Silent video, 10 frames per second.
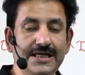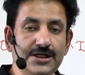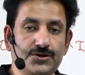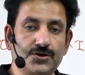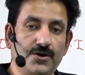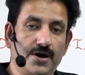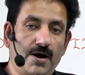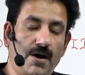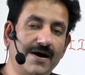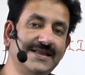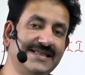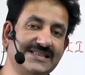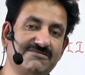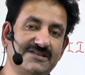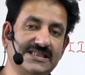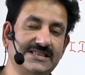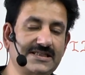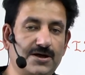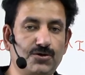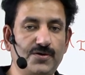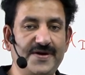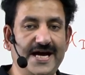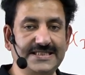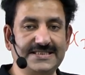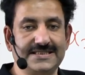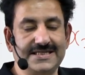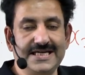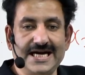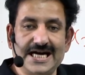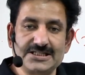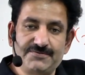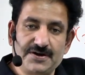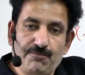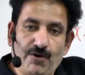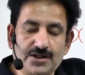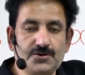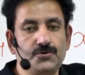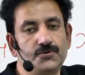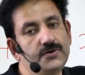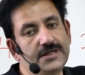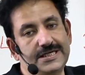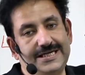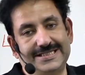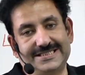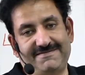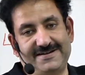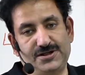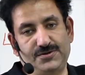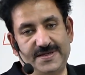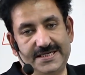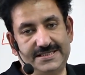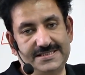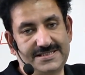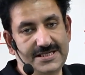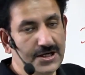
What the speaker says: So all these questions are going to be answered as we walk through several numericals.